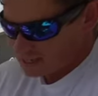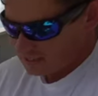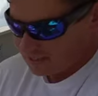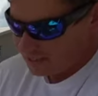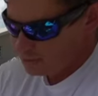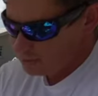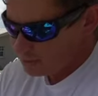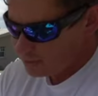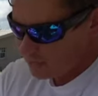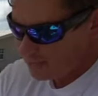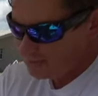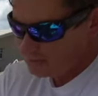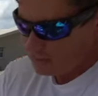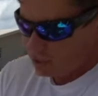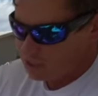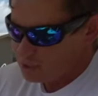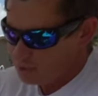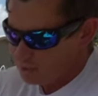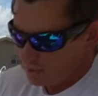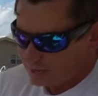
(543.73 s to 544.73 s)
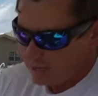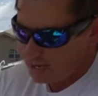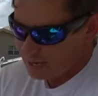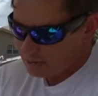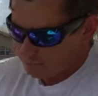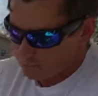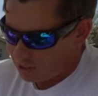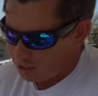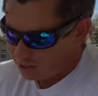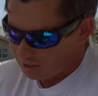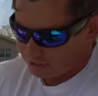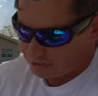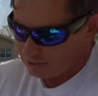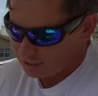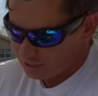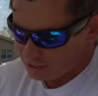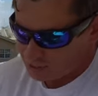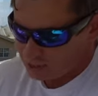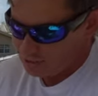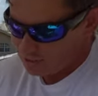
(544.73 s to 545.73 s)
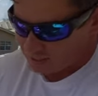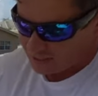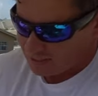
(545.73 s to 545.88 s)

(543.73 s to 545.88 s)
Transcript: They don't have bones, but they have cartilage,